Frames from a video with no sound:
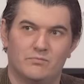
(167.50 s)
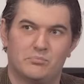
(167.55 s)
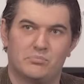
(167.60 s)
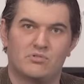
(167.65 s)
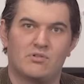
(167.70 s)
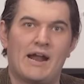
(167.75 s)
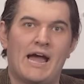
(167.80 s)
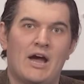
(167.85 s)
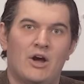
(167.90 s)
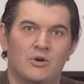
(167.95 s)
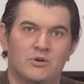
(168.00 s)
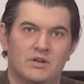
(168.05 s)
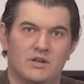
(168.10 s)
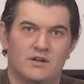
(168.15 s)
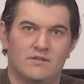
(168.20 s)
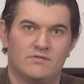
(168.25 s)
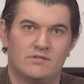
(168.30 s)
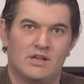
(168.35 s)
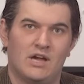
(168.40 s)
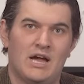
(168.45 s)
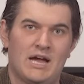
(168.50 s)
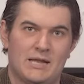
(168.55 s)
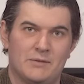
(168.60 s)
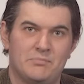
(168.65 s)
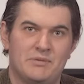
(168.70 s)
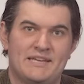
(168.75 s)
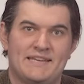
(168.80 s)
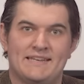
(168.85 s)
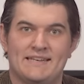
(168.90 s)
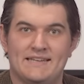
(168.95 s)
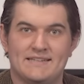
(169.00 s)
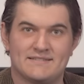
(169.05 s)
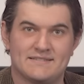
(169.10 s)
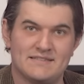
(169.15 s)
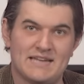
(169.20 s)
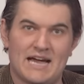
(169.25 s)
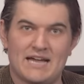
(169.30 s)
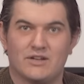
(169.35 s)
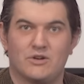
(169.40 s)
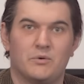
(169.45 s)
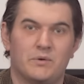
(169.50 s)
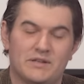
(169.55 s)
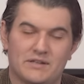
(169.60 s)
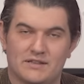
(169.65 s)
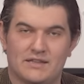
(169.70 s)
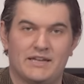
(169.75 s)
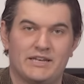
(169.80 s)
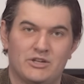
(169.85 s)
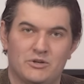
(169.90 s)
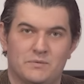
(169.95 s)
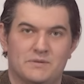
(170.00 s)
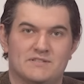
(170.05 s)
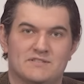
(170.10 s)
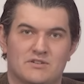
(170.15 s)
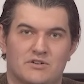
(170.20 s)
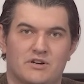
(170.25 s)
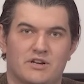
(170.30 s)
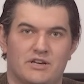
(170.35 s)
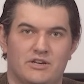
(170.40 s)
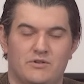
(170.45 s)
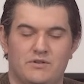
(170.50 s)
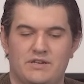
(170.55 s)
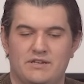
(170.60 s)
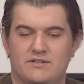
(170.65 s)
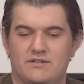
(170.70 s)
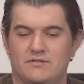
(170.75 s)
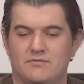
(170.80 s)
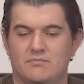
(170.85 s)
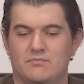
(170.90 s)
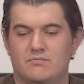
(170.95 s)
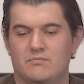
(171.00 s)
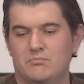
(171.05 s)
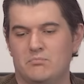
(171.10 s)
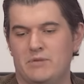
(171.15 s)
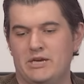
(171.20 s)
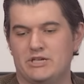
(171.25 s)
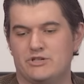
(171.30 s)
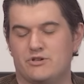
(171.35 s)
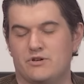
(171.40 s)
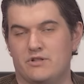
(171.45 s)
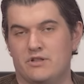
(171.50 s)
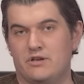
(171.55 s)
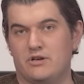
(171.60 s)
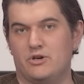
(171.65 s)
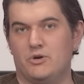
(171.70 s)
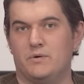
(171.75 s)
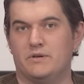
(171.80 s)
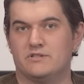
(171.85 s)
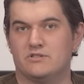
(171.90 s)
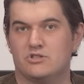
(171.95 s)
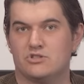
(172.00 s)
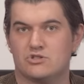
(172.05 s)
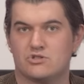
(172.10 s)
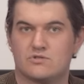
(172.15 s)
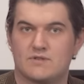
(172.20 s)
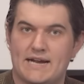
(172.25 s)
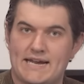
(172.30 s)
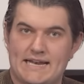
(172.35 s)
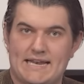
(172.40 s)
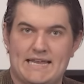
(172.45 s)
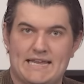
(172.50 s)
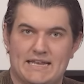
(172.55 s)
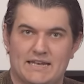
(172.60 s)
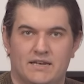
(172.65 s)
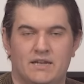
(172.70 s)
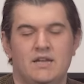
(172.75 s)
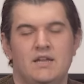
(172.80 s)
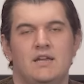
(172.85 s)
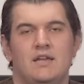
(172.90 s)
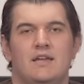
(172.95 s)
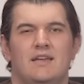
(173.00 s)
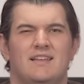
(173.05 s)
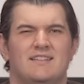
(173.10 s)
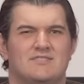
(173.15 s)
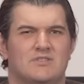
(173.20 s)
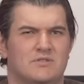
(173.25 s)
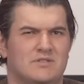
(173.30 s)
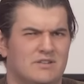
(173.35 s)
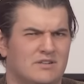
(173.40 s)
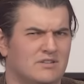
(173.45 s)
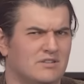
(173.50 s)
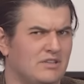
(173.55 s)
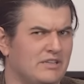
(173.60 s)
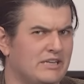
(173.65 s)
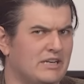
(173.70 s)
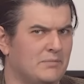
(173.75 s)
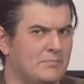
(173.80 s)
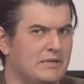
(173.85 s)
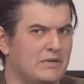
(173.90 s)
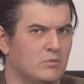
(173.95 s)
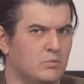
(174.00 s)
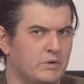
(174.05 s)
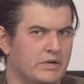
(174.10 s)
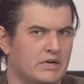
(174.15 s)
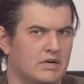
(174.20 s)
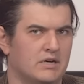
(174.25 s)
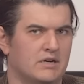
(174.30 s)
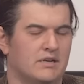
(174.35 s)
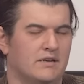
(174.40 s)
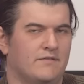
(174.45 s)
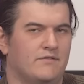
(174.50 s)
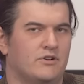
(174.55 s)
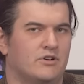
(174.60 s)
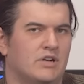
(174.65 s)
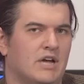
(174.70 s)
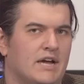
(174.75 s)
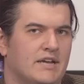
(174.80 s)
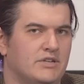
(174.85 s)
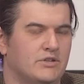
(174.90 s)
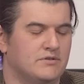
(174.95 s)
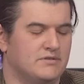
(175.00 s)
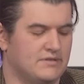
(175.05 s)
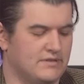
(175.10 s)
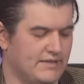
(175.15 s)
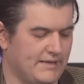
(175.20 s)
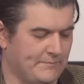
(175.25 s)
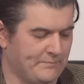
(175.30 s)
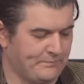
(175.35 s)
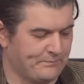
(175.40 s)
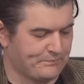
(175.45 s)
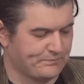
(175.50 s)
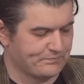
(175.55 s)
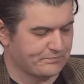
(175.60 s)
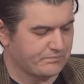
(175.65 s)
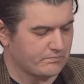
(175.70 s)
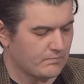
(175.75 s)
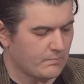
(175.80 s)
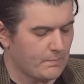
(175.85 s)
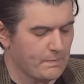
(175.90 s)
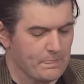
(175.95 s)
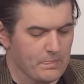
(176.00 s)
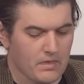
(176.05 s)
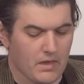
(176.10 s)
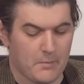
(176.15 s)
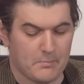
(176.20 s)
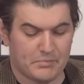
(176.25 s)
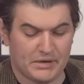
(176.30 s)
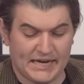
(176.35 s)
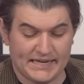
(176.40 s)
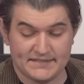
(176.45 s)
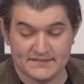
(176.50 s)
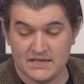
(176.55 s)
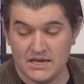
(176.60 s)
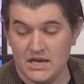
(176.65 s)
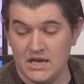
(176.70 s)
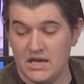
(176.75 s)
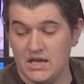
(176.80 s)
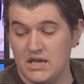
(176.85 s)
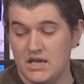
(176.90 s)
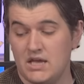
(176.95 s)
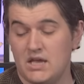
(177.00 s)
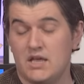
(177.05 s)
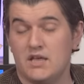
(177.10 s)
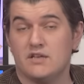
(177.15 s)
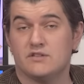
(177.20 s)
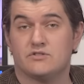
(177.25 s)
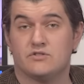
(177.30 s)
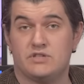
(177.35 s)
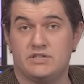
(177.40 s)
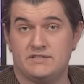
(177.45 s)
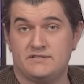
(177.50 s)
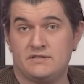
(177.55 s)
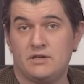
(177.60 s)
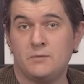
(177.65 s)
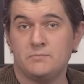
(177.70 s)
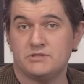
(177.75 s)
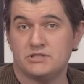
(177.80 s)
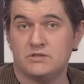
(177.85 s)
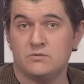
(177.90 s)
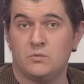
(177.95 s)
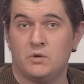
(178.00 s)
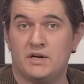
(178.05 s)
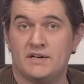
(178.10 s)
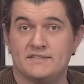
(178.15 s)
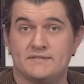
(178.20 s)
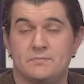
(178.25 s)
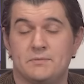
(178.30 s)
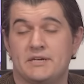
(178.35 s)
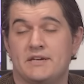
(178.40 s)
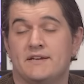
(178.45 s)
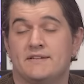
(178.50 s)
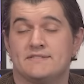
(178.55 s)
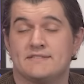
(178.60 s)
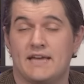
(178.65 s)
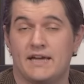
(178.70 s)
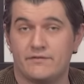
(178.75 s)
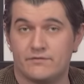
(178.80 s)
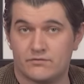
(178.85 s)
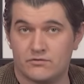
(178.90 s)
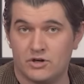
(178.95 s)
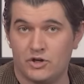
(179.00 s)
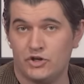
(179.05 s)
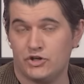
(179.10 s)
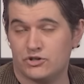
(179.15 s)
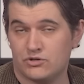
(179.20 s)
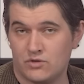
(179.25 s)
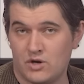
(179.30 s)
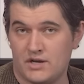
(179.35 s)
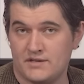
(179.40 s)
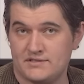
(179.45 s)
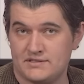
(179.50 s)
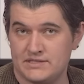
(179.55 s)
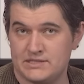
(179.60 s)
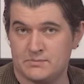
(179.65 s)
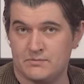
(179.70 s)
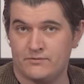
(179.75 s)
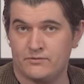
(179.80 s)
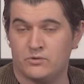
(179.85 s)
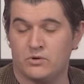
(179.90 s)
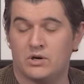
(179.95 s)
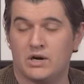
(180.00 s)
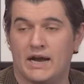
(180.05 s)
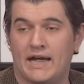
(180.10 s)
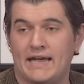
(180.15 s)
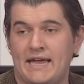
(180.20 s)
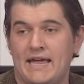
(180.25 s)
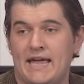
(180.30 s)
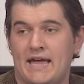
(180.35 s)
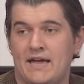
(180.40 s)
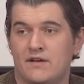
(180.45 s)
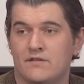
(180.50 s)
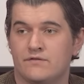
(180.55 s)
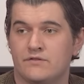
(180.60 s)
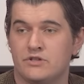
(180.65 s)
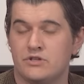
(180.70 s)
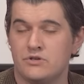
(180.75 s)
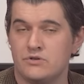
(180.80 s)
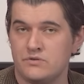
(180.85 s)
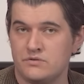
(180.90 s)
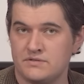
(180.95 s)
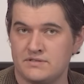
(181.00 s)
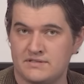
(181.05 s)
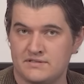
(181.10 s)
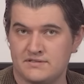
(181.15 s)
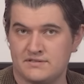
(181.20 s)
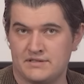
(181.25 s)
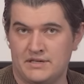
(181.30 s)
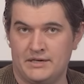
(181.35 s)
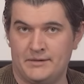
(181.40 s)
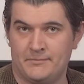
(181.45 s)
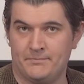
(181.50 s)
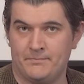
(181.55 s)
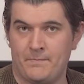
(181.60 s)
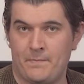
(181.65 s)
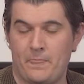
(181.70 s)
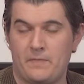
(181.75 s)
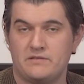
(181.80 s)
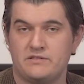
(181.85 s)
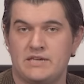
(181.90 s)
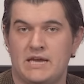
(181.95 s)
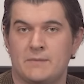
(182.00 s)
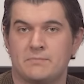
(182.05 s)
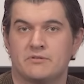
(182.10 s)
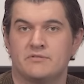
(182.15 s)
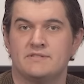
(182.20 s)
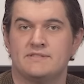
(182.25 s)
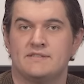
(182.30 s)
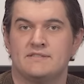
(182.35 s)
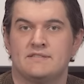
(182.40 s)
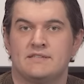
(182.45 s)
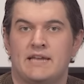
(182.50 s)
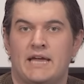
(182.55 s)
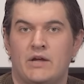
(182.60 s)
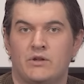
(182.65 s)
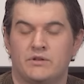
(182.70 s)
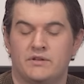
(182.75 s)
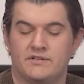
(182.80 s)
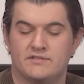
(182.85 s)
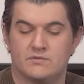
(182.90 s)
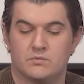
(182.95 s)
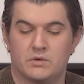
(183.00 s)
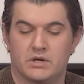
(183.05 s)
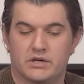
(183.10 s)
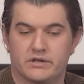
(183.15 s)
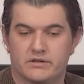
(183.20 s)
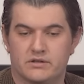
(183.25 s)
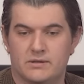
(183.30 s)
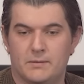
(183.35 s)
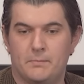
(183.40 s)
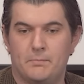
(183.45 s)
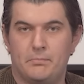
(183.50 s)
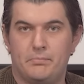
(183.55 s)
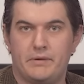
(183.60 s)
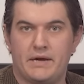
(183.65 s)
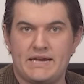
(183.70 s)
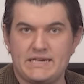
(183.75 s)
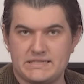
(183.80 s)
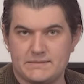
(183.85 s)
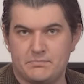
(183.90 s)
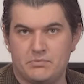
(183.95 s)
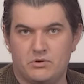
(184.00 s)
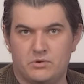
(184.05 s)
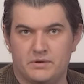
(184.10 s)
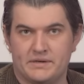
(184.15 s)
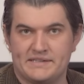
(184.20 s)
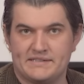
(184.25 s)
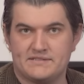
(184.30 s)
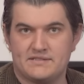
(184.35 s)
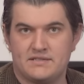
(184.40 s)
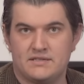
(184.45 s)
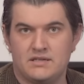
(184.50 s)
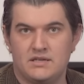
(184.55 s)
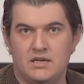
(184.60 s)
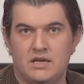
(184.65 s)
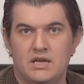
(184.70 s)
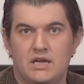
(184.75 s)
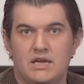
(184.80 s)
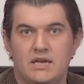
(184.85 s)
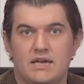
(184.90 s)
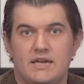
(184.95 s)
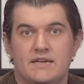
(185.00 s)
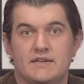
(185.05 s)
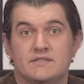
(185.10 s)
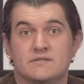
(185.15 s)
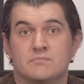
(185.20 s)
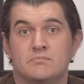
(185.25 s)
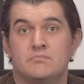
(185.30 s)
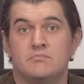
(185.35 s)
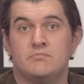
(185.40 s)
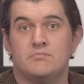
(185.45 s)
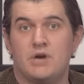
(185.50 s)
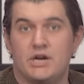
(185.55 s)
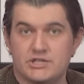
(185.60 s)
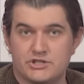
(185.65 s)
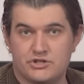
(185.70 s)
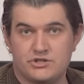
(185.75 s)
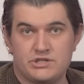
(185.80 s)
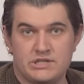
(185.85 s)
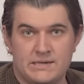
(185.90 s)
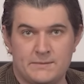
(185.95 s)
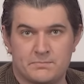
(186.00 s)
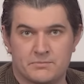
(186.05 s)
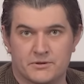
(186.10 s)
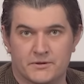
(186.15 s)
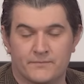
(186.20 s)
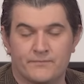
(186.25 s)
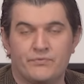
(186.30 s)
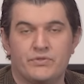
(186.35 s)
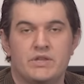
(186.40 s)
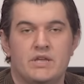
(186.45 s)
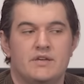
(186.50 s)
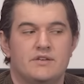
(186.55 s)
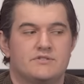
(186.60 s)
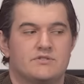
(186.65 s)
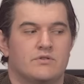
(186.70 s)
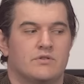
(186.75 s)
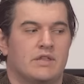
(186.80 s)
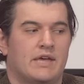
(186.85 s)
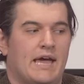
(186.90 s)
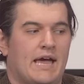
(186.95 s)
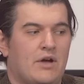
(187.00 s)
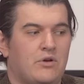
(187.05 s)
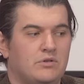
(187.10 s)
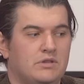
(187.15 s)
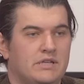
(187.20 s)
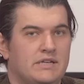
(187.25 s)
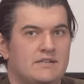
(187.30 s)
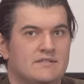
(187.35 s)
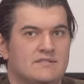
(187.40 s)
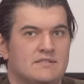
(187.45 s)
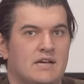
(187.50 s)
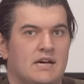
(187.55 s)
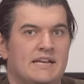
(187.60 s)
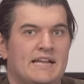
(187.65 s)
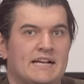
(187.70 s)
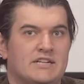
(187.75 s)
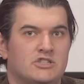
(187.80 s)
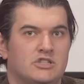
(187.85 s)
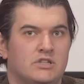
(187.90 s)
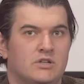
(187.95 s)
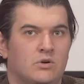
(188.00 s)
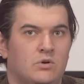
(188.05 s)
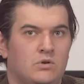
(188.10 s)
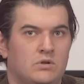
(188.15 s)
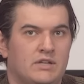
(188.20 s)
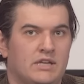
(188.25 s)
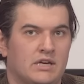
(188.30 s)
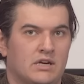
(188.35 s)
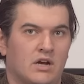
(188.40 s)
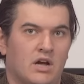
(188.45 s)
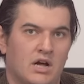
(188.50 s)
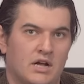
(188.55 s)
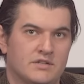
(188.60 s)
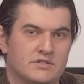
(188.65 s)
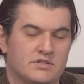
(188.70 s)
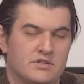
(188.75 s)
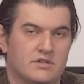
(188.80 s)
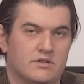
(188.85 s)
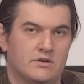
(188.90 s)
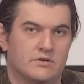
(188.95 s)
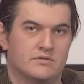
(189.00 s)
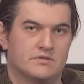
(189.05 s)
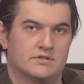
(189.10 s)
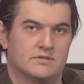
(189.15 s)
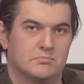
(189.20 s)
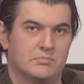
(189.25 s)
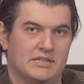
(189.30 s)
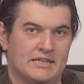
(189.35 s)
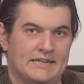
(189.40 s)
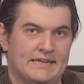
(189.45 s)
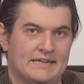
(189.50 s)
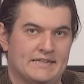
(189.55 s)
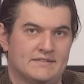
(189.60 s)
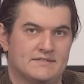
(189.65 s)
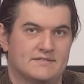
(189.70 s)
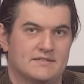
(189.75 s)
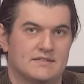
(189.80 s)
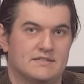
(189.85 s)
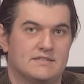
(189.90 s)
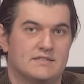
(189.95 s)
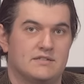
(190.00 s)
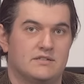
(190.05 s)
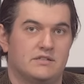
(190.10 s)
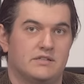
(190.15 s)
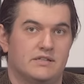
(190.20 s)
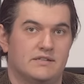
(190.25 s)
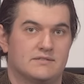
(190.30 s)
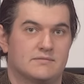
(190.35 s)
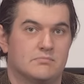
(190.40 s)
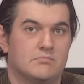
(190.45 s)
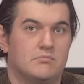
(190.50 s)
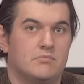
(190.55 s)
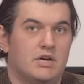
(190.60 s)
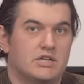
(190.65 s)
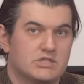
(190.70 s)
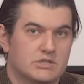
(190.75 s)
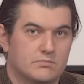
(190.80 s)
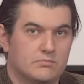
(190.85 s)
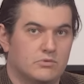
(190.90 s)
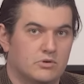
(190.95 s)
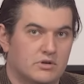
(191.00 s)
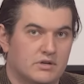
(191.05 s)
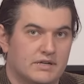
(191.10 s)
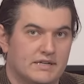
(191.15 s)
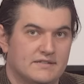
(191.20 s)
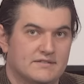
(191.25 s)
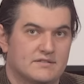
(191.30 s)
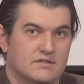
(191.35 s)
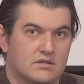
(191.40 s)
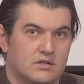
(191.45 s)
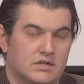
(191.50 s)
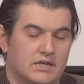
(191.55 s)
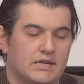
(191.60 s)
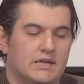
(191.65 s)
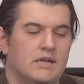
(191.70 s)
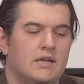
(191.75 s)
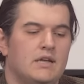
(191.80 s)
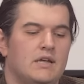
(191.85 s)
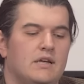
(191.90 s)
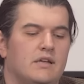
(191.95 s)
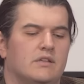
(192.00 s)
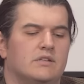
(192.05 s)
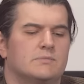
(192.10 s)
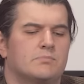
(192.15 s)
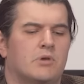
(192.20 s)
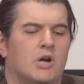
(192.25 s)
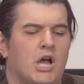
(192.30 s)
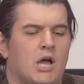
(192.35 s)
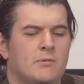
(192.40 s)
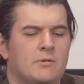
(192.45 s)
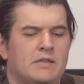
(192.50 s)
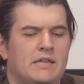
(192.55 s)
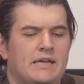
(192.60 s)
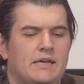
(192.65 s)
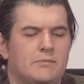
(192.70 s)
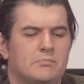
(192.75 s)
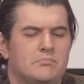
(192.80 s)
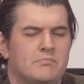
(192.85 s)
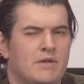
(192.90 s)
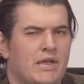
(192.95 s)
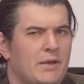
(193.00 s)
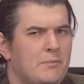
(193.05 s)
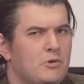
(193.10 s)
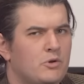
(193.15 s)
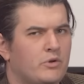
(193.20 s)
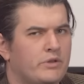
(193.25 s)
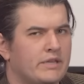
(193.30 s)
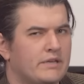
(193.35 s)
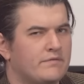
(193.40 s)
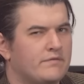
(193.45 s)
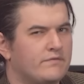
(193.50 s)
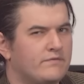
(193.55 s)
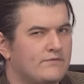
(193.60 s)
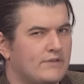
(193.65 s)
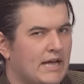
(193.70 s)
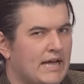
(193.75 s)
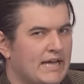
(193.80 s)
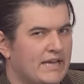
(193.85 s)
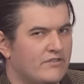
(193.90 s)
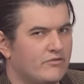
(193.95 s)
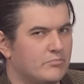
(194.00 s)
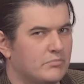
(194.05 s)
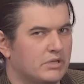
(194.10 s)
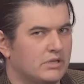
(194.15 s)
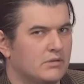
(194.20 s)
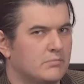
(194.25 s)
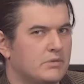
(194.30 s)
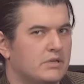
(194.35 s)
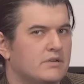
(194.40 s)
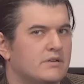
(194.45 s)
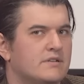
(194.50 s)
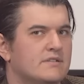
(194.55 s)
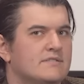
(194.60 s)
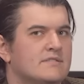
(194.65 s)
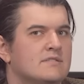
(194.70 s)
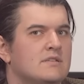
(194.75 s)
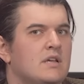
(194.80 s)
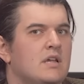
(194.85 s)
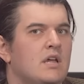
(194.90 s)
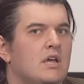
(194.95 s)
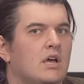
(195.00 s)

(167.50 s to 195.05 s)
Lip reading: proud of the hot pin, it's not going to let you insert it. You need to make sure that you're going straight in. So they're a little bit weird if you're not used to them. But, so the assumption was, because I've run across this before, have used some tamper-resistant outlets where the bite point is much deeper. So the outlet is not actually holding on to those blades until it's much more inserted. There's probably maybe only 5 millimeters